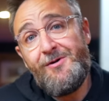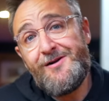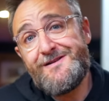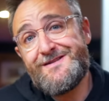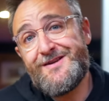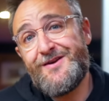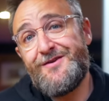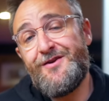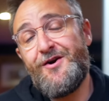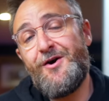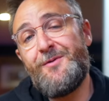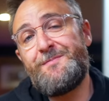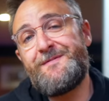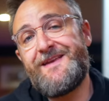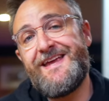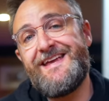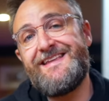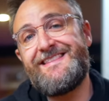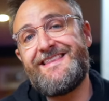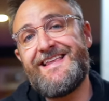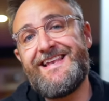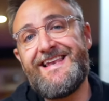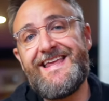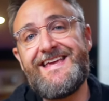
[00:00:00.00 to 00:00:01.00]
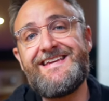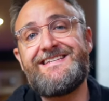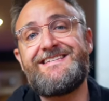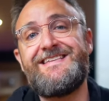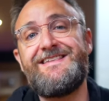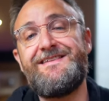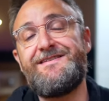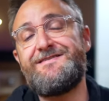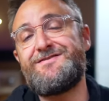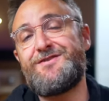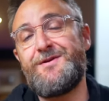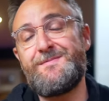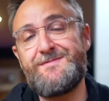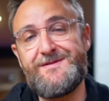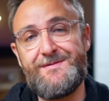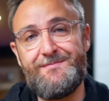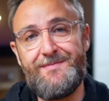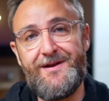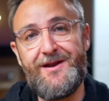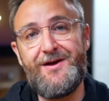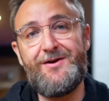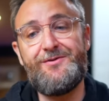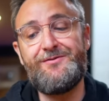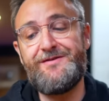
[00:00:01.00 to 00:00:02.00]
also going to update the links in the description
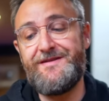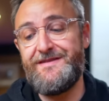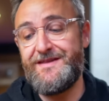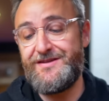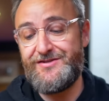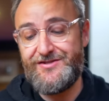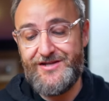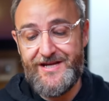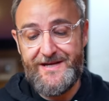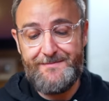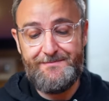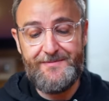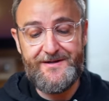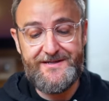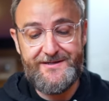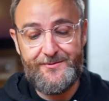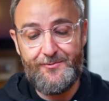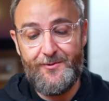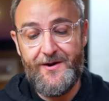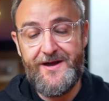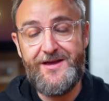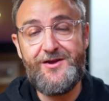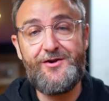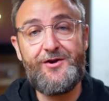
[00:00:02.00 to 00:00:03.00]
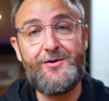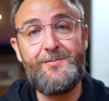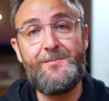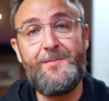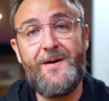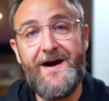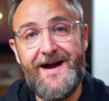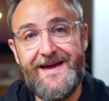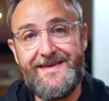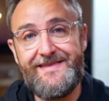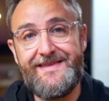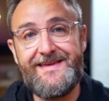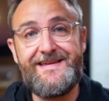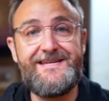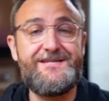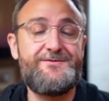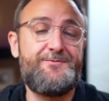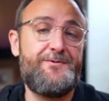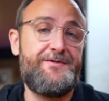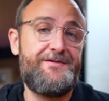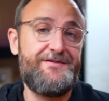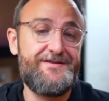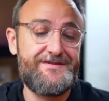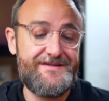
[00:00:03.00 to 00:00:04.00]
below to the cheapest way you can buy these,
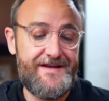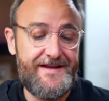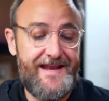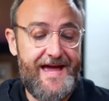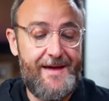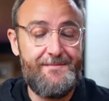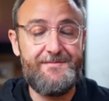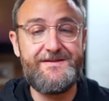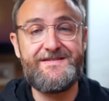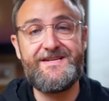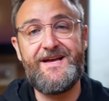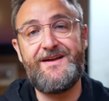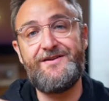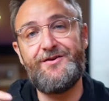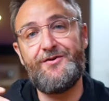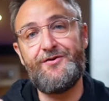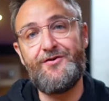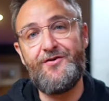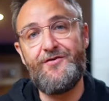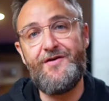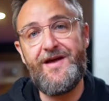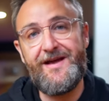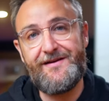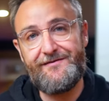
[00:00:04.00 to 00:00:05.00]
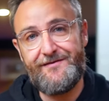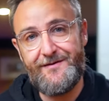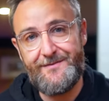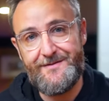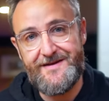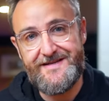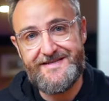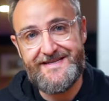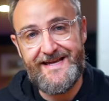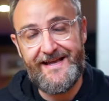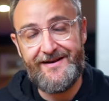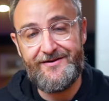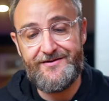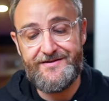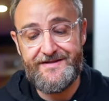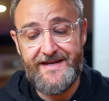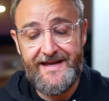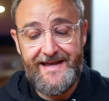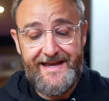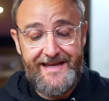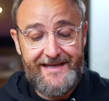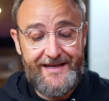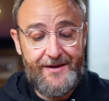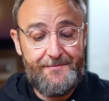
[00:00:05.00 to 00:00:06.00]
whether it's on Amazon or direct from the sellers,
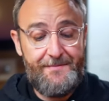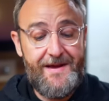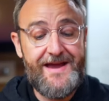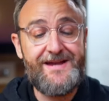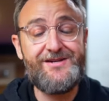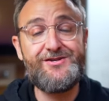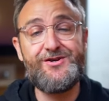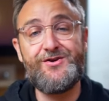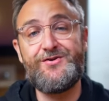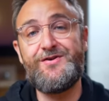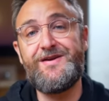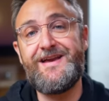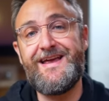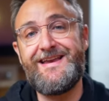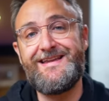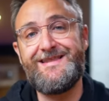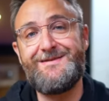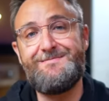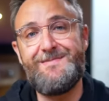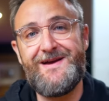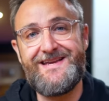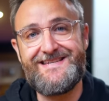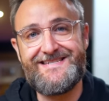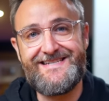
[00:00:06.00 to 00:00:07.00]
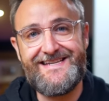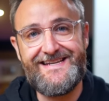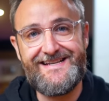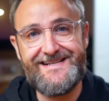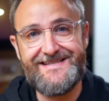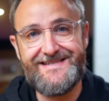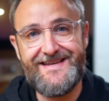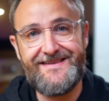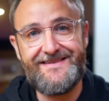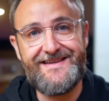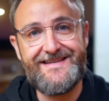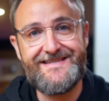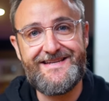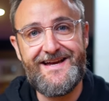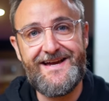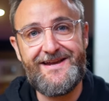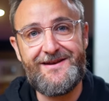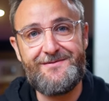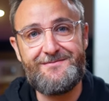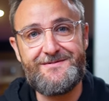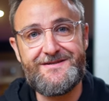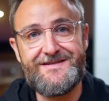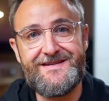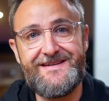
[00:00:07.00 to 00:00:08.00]
to make sure you're getting the best deals on these
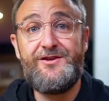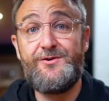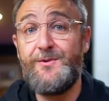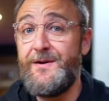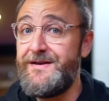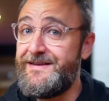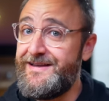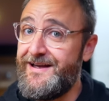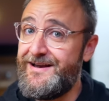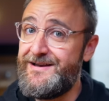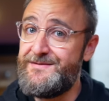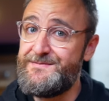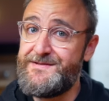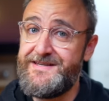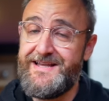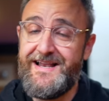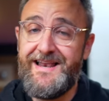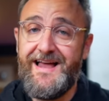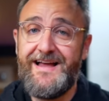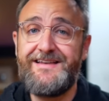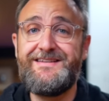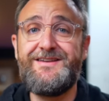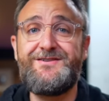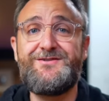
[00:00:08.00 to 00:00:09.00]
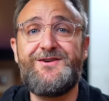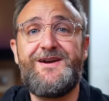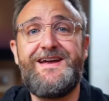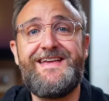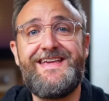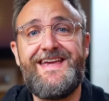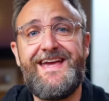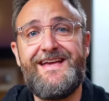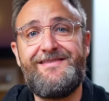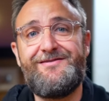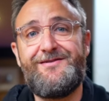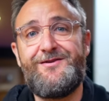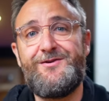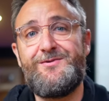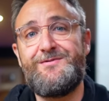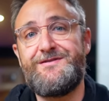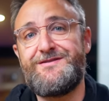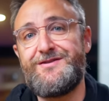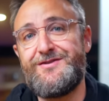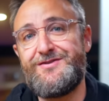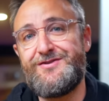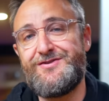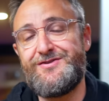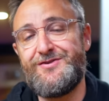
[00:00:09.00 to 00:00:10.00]
items. twenty items is a lot to try and get through in
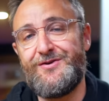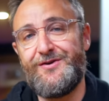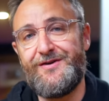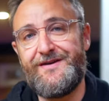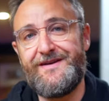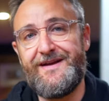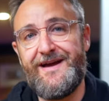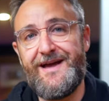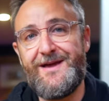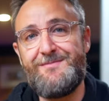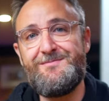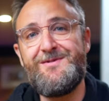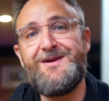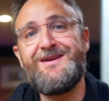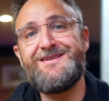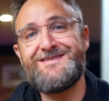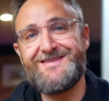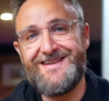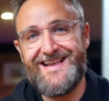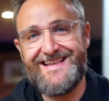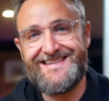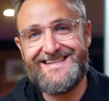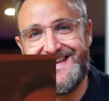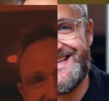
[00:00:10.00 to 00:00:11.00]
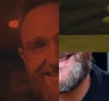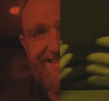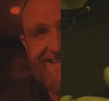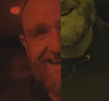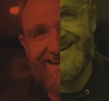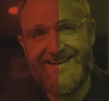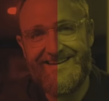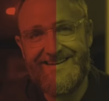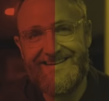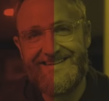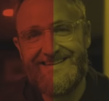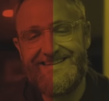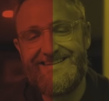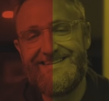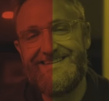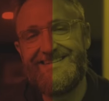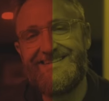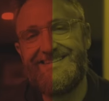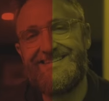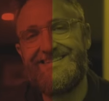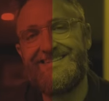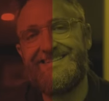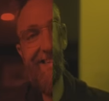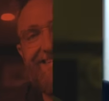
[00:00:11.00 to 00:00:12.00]
such a short time, so let's get started. How's it
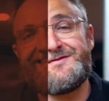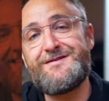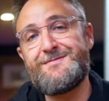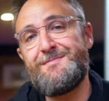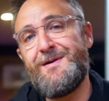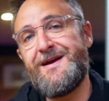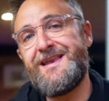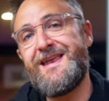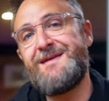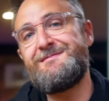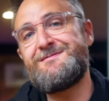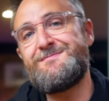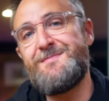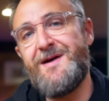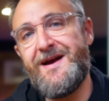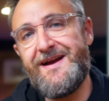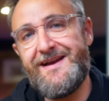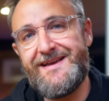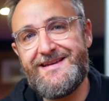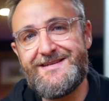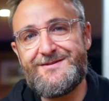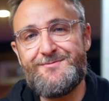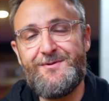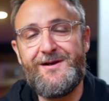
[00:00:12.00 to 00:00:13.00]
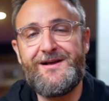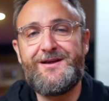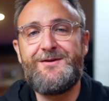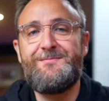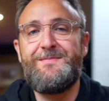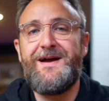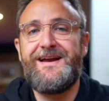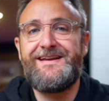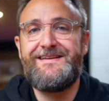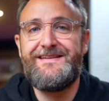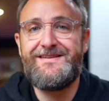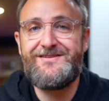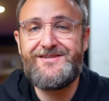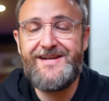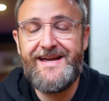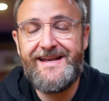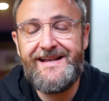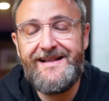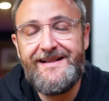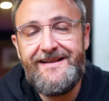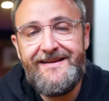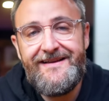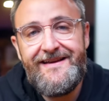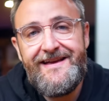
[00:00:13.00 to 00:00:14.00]
going, folks? My name's Marcus. Welcome back to the
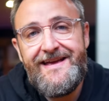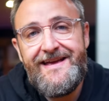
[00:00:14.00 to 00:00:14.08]
channel.